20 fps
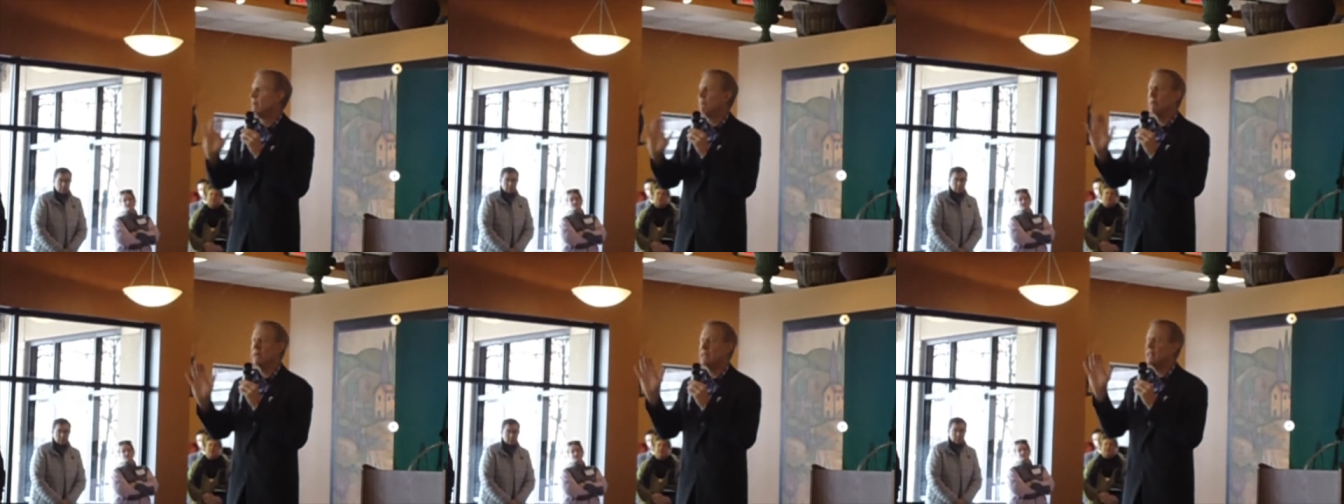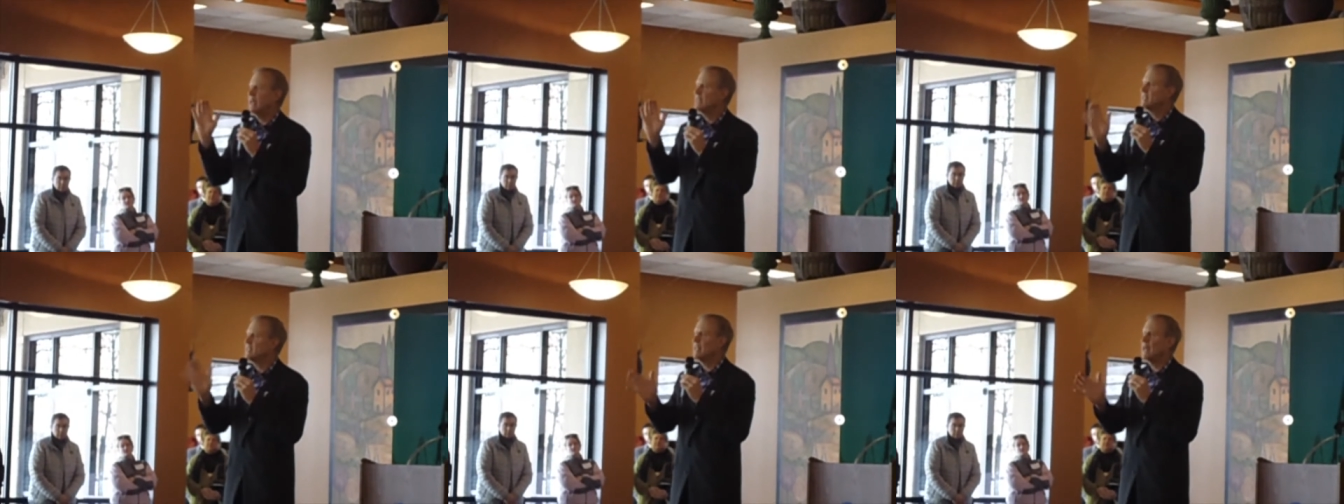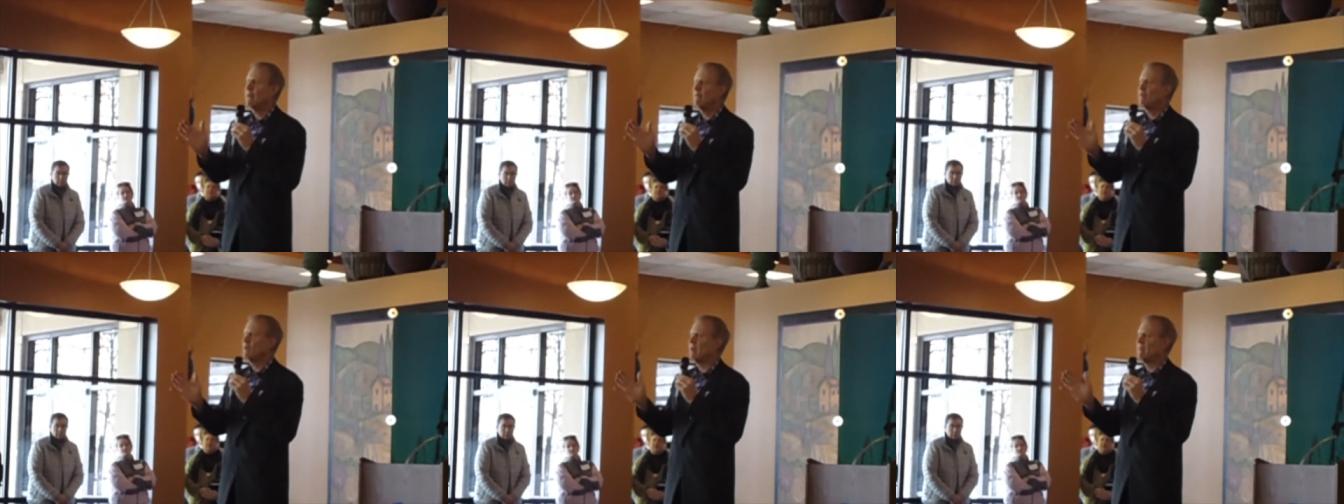But that's
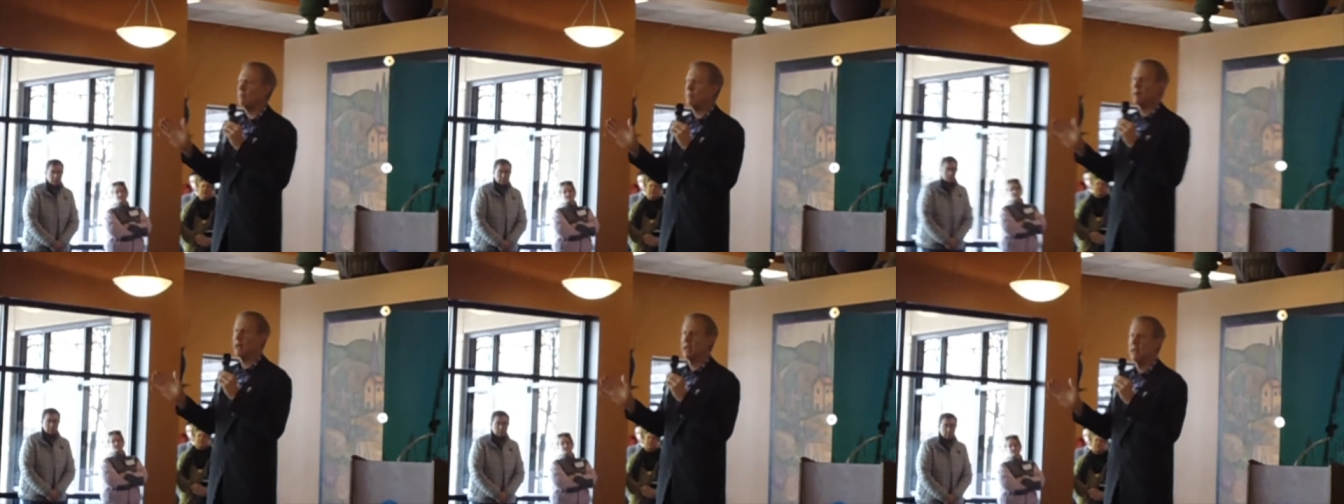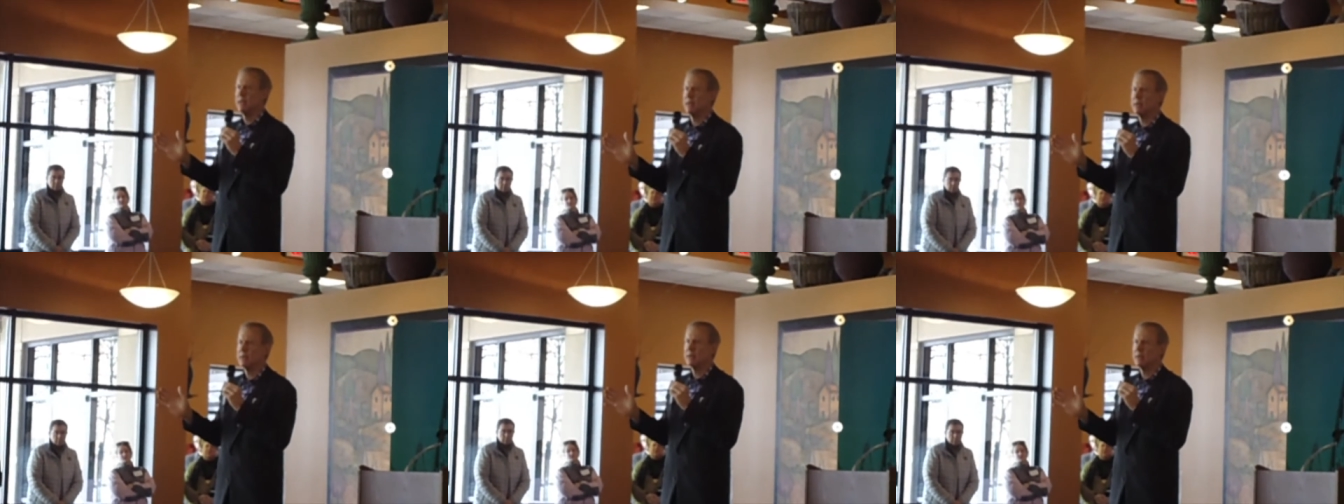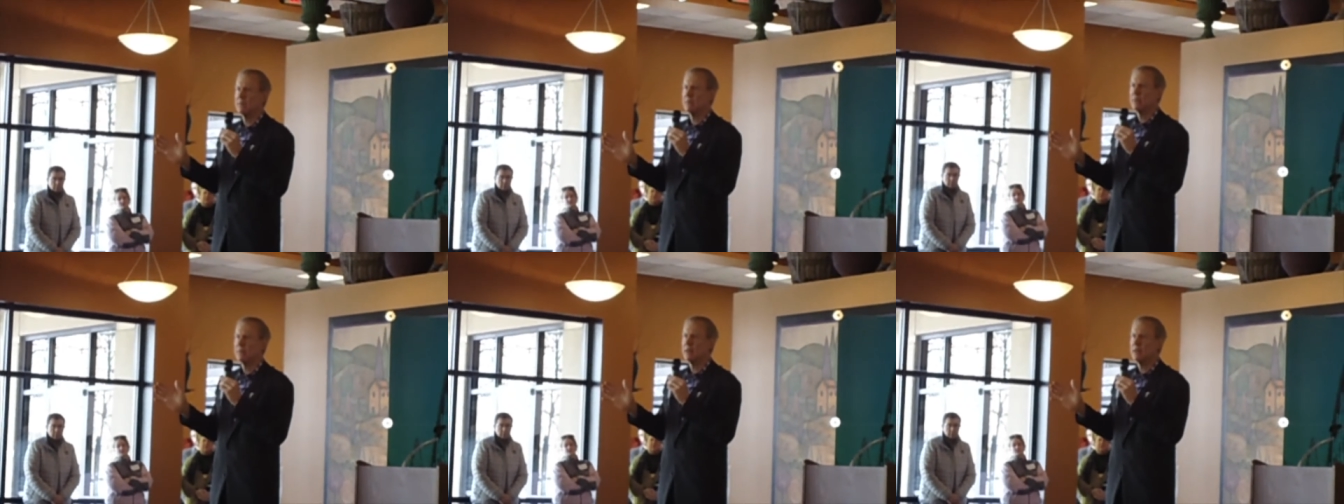not for everybody.
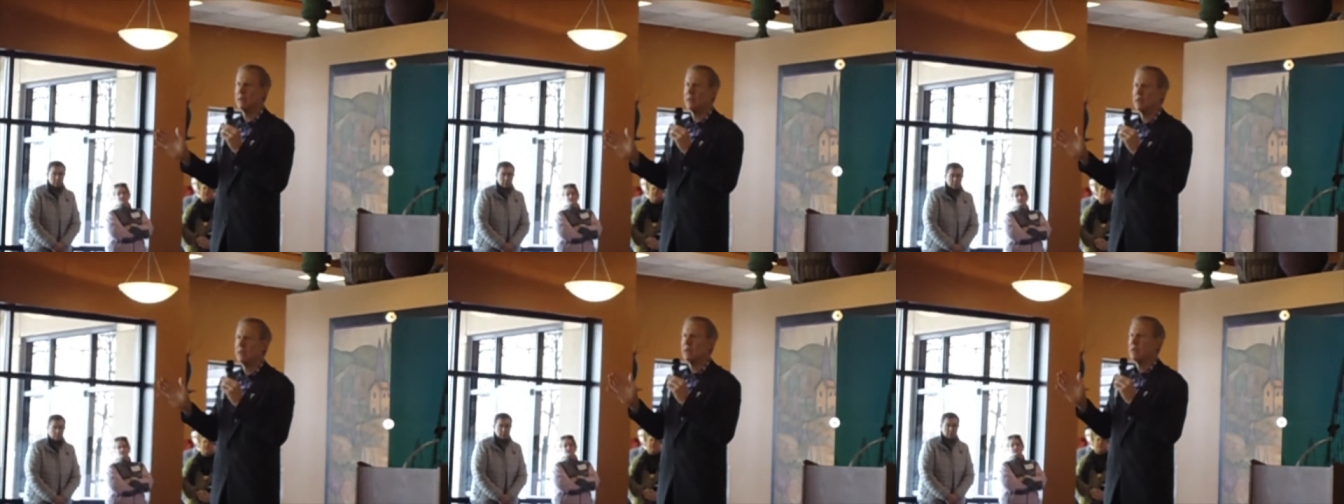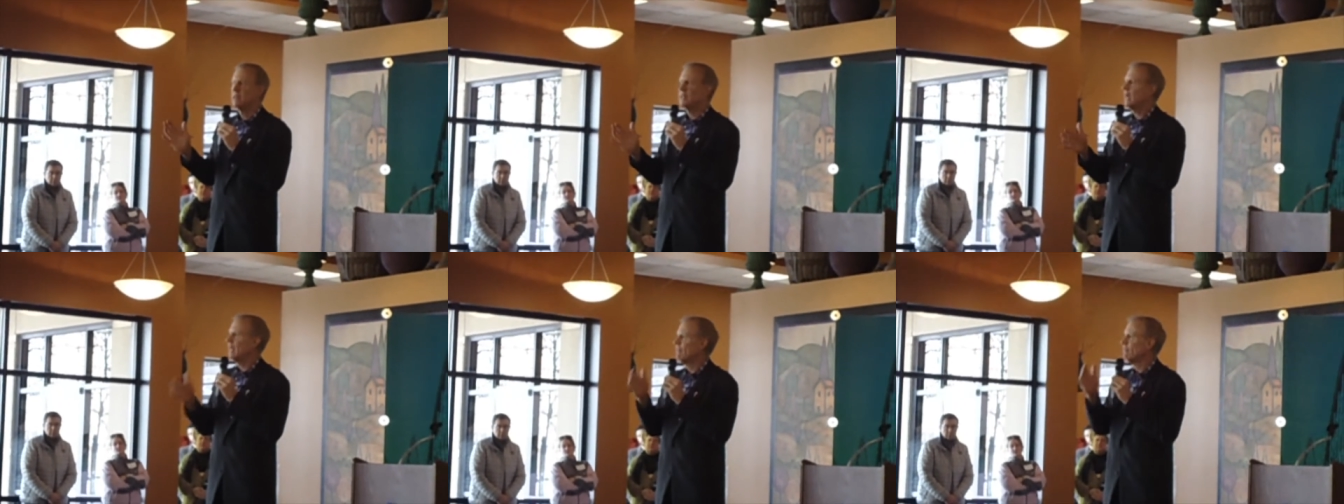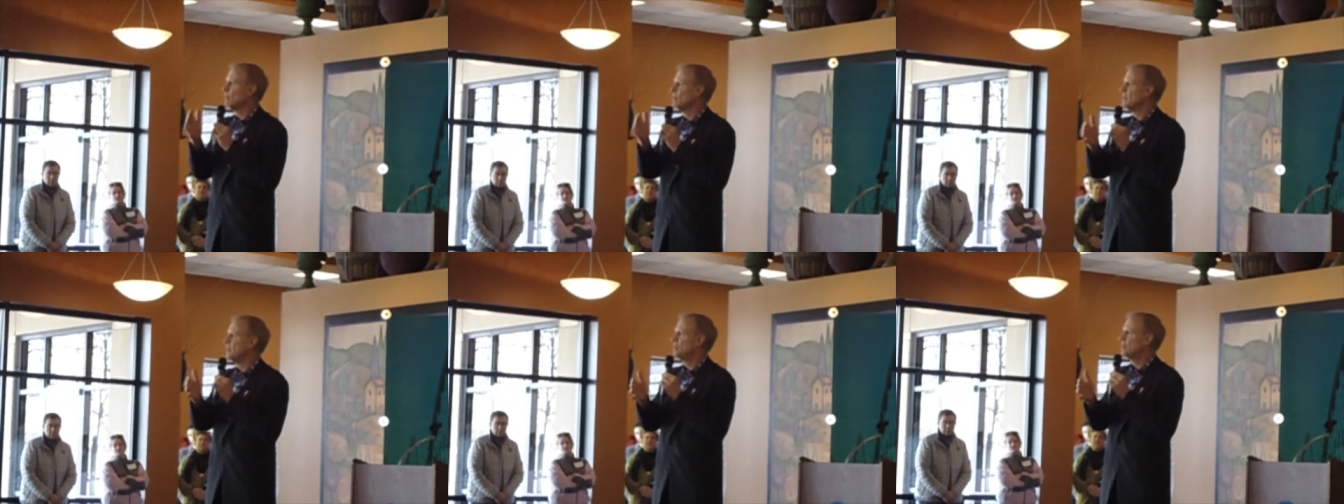Not
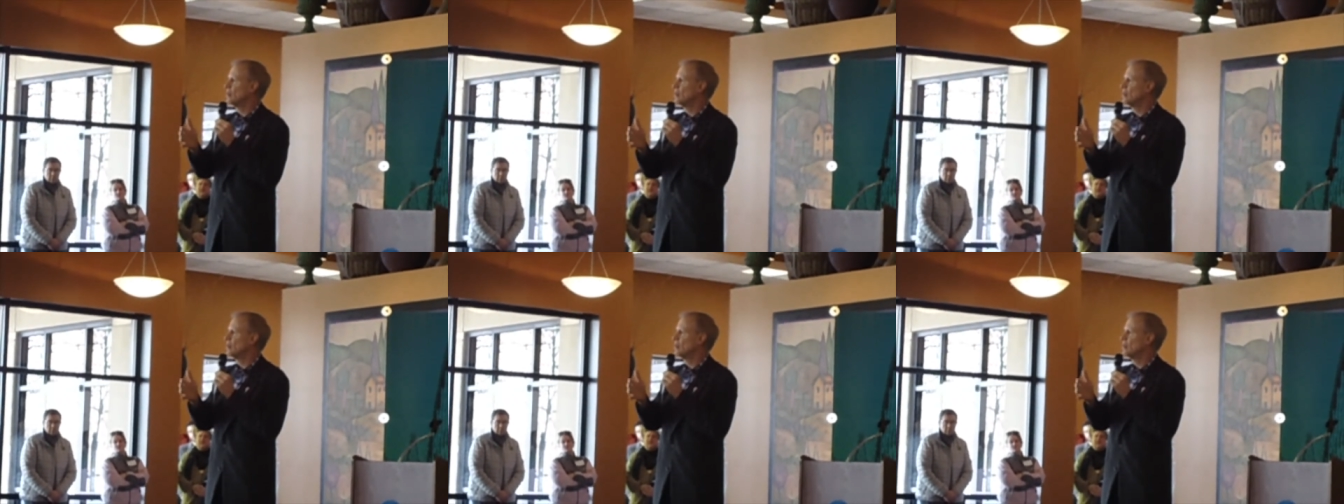everybody